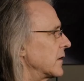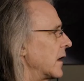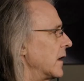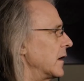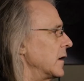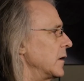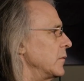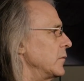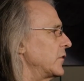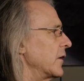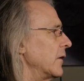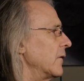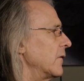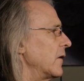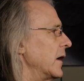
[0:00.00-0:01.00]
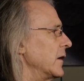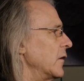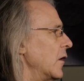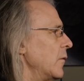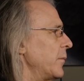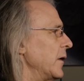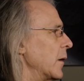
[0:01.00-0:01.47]
So I
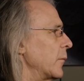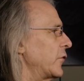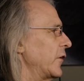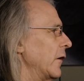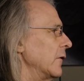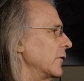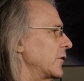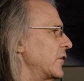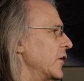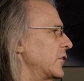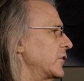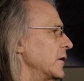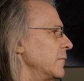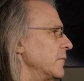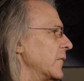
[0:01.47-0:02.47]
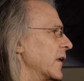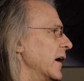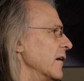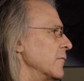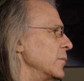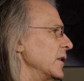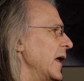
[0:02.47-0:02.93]
open up solar system, I
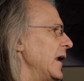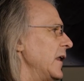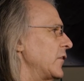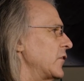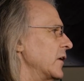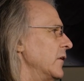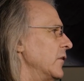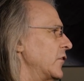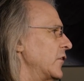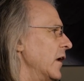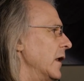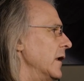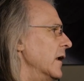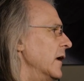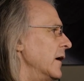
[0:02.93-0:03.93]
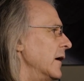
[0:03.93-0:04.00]
have planets and sun.